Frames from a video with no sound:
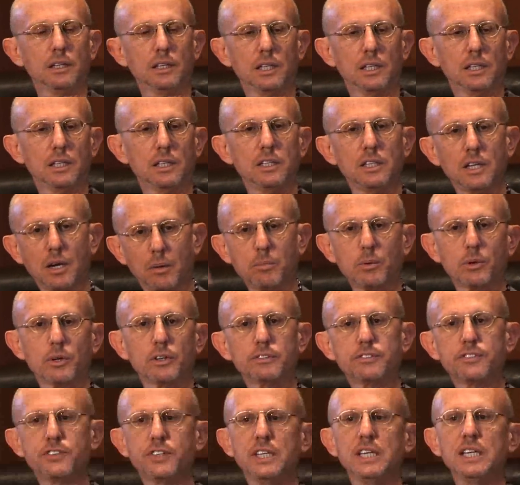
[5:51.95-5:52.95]
the number
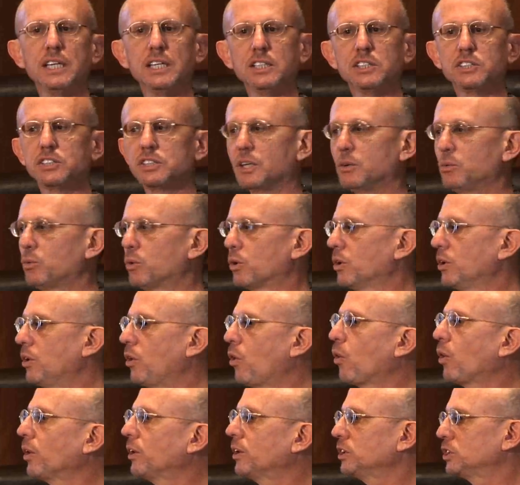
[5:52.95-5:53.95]
of things that were
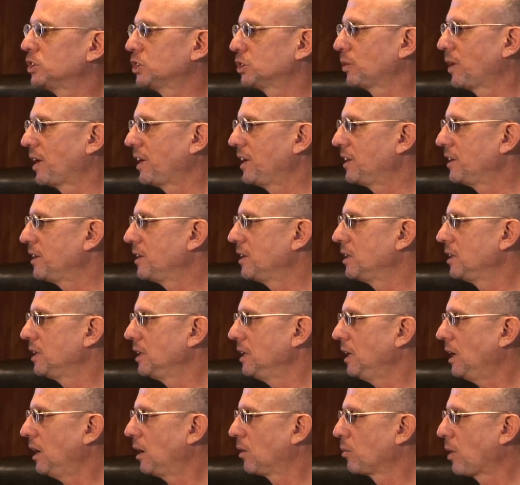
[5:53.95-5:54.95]
orchestrated
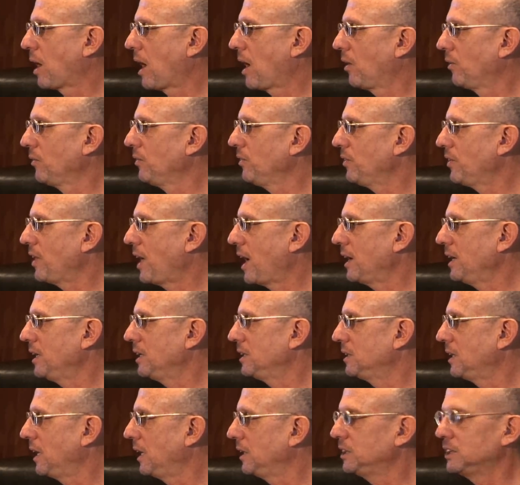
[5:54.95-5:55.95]
around that
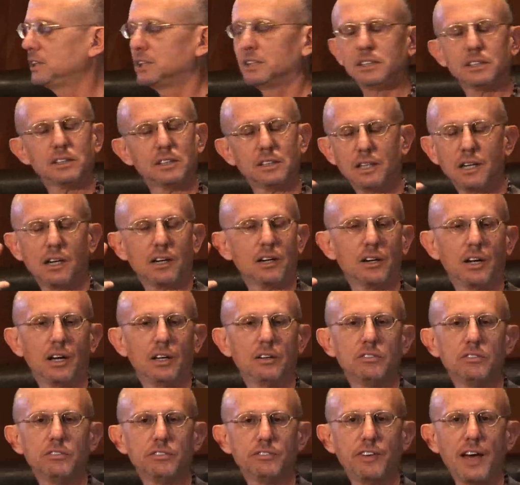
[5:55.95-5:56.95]
intention are
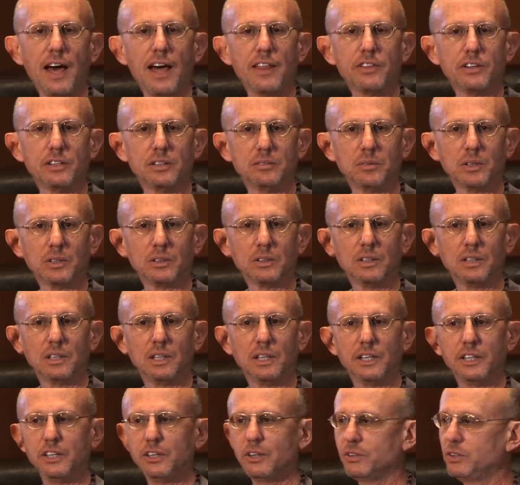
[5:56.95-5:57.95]
unfathomable.
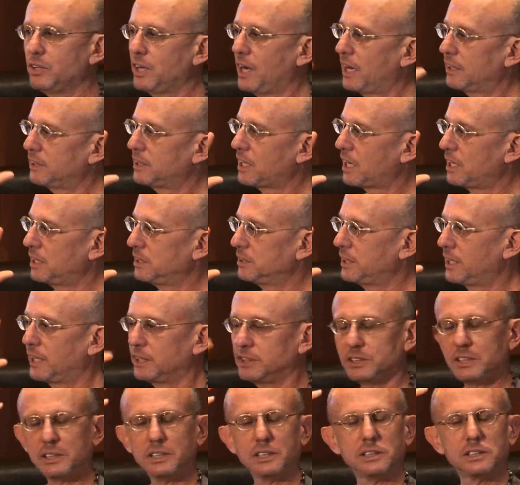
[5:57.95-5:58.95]
You know, you had that
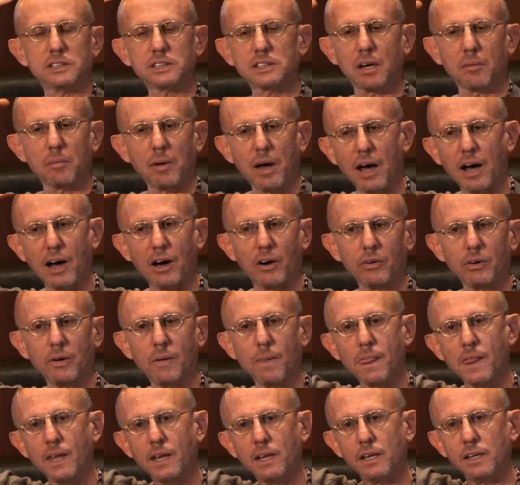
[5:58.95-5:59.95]
intention, and somehow
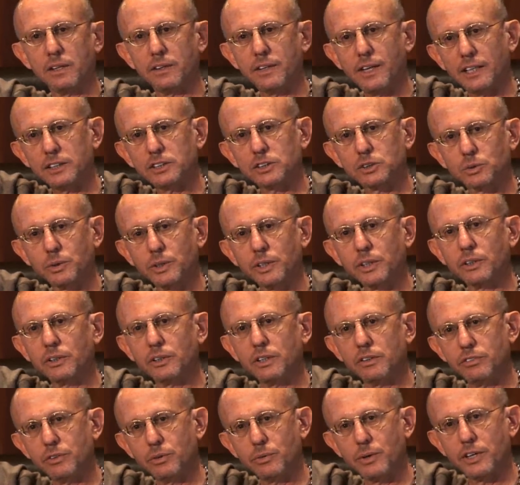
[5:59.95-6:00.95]
that triggered,
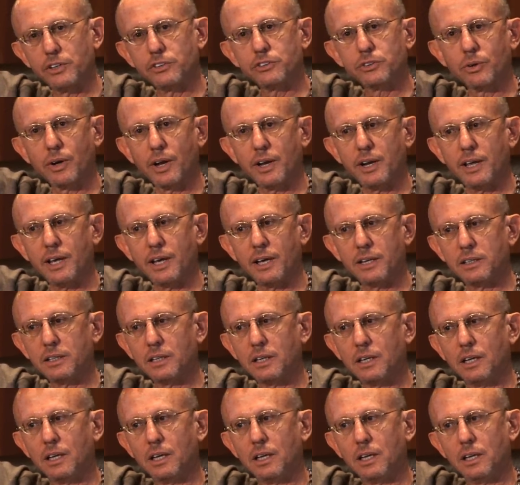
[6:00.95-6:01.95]
if you raised your right hand,
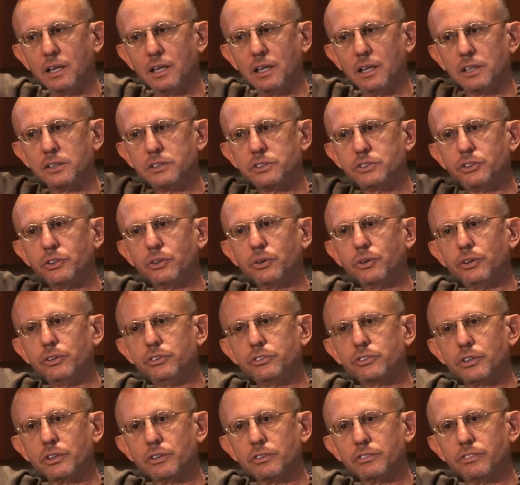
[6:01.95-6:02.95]
a
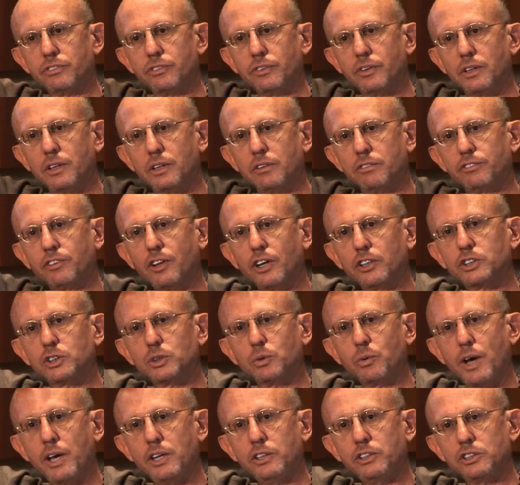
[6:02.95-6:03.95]
series of
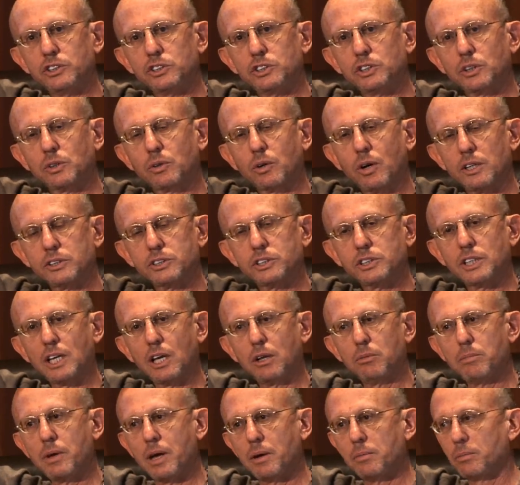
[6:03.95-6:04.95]
fluctuations across cell
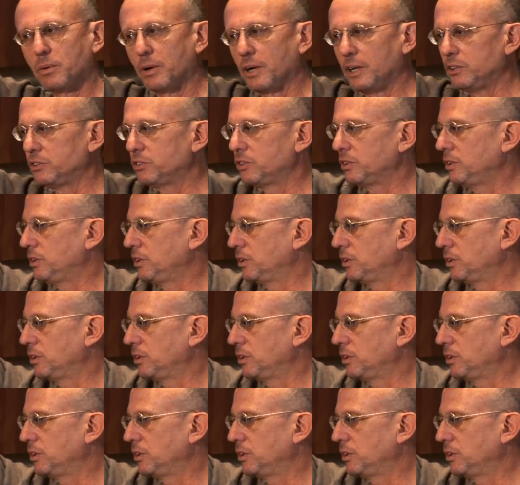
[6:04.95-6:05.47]
membranes in